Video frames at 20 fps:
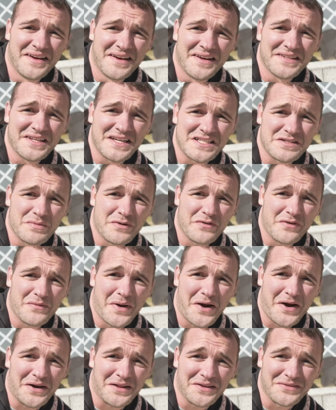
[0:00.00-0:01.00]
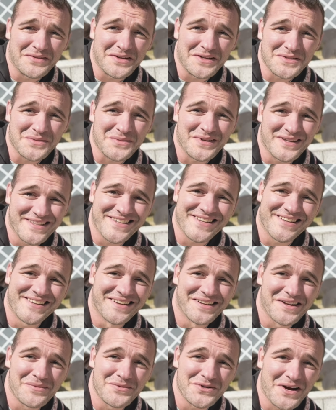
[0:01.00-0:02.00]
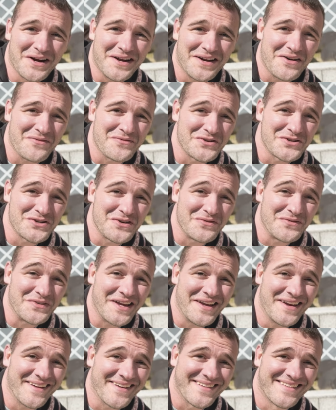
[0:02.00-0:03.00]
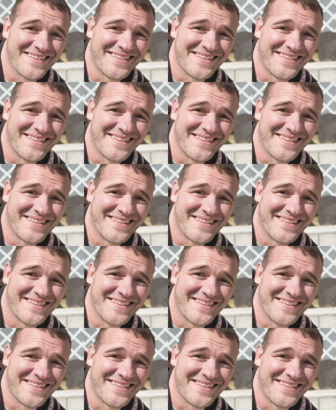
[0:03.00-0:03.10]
takes a bit of a bear to lift this one, so come try it out for sure if you can.